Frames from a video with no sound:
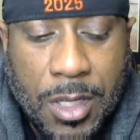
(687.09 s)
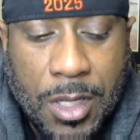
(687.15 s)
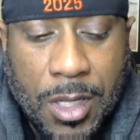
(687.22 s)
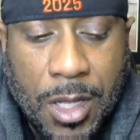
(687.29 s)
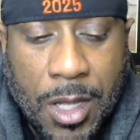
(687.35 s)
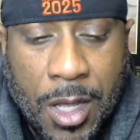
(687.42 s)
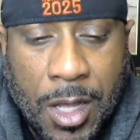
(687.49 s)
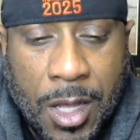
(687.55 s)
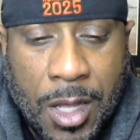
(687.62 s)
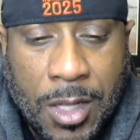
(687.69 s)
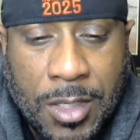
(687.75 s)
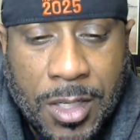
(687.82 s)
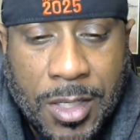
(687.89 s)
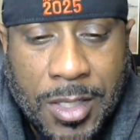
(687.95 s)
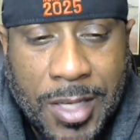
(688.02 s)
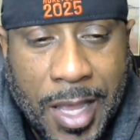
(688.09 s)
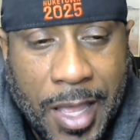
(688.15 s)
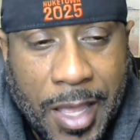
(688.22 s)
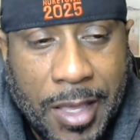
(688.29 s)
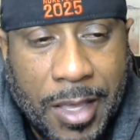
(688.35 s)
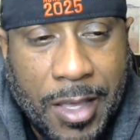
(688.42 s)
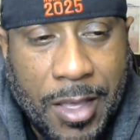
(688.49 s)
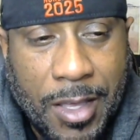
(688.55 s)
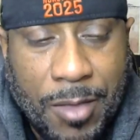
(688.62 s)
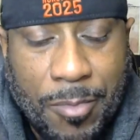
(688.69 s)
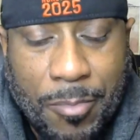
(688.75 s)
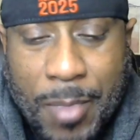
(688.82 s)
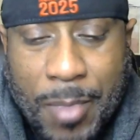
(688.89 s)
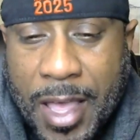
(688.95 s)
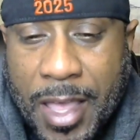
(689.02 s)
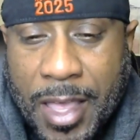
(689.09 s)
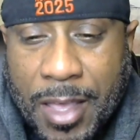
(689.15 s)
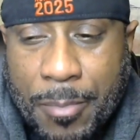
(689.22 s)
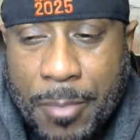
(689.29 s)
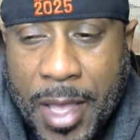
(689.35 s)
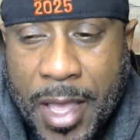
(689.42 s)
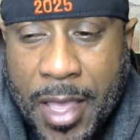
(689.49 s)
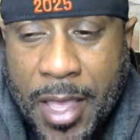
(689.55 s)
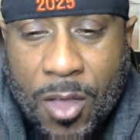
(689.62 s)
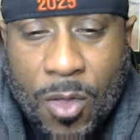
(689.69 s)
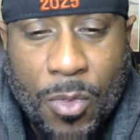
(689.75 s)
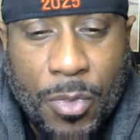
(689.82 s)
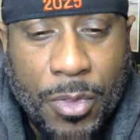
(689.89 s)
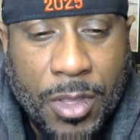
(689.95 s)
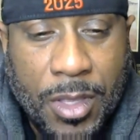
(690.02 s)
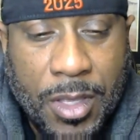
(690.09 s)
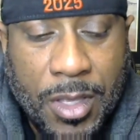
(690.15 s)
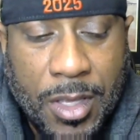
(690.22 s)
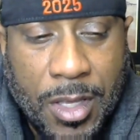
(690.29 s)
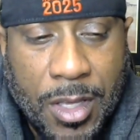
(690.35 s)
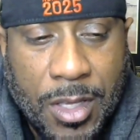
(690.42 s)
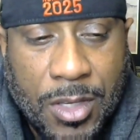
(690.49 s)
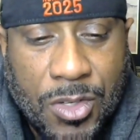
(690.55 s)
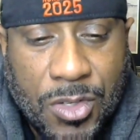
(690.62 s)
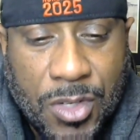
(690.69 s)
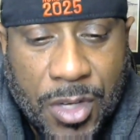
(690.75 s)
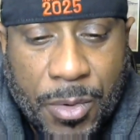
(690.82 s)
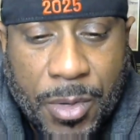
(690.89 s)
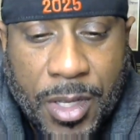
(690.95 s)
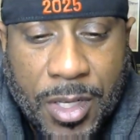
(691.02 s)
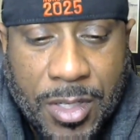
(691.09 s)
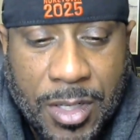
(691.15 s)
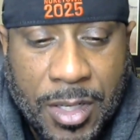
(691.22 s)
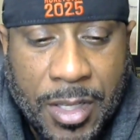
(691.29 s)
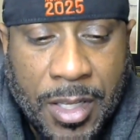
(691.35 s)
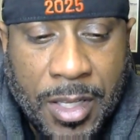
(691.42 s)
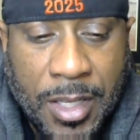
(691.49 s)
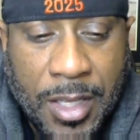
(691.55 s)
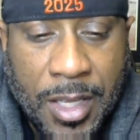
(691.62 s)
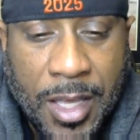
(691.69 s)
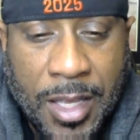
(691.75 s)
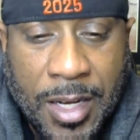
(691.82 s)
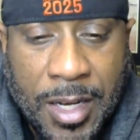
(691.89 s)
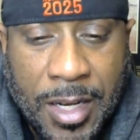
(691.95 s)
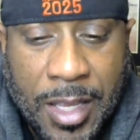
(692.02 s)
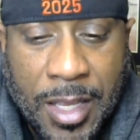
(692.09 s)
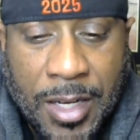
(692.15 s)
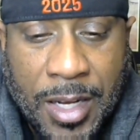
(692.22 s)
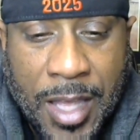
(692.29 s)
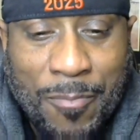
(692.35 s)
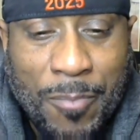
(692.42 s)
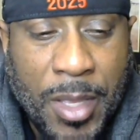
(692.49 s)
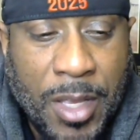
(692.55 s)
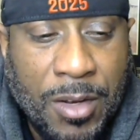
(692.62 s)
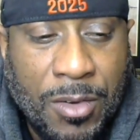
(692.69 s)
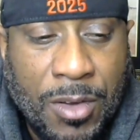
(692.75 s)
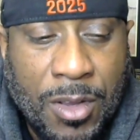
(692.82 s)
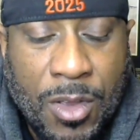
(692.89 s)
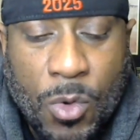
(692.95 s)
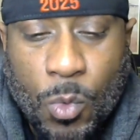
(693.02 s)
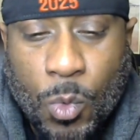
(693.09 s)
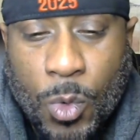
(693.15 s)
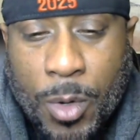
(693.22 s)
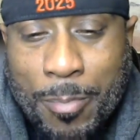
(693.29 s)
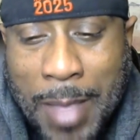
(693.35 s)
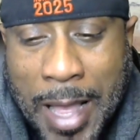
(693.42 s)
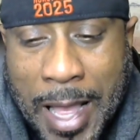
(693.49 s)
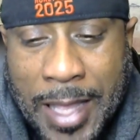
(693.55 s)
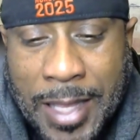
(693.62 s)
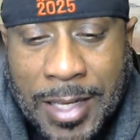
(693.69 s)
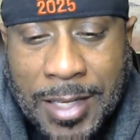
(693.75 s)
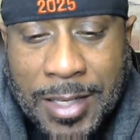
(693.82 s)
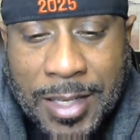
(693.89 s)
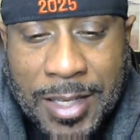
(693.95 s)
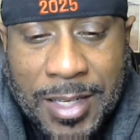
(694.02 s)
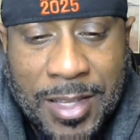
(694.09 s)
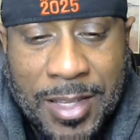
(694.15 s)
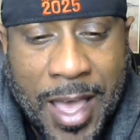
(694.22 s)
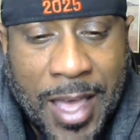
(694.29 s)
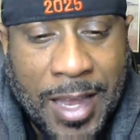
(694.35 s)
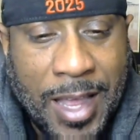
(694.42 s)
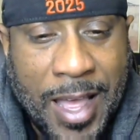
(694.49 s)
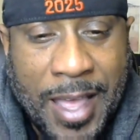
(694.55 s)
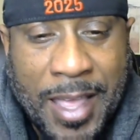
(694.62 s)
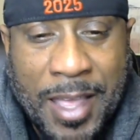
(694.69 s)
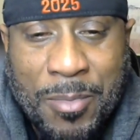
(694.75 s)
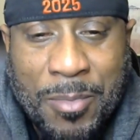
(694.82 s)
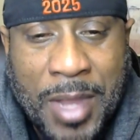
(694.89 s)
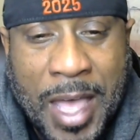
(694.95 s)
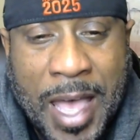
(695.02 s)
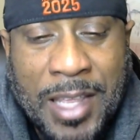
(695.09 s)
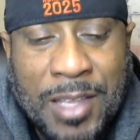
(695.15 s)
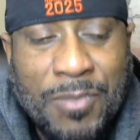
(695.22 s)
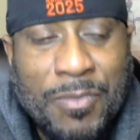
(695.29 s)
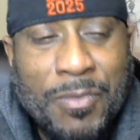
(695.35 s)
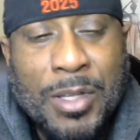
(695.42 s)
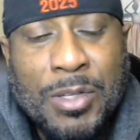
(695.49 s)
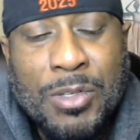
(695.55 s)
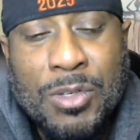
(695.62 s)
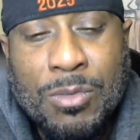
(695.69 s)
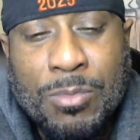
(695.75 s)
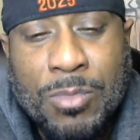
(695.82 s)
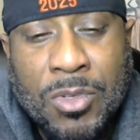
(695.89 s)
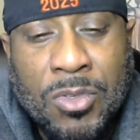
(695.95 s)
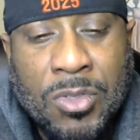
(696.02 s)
uh, to take my my health seriously, and and I've been reminded that I am not invincible.